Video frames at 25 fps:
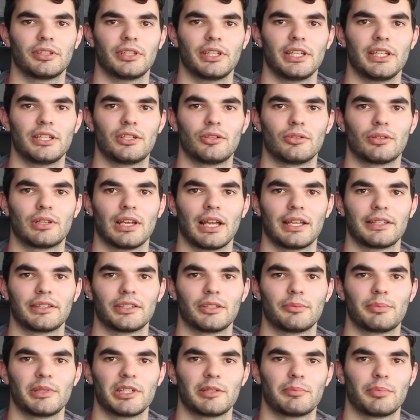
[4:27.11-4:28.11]
He could land
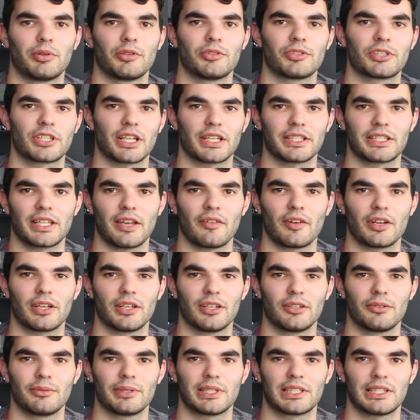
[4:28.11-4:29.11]
the big punch that Derek
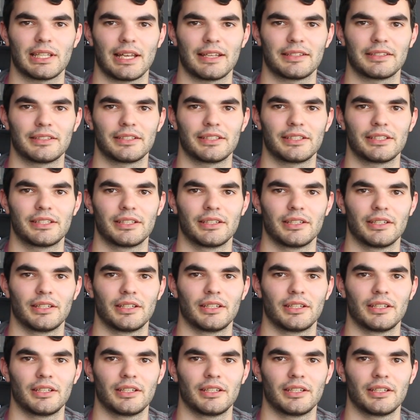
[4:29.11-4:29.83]
Lewis landed,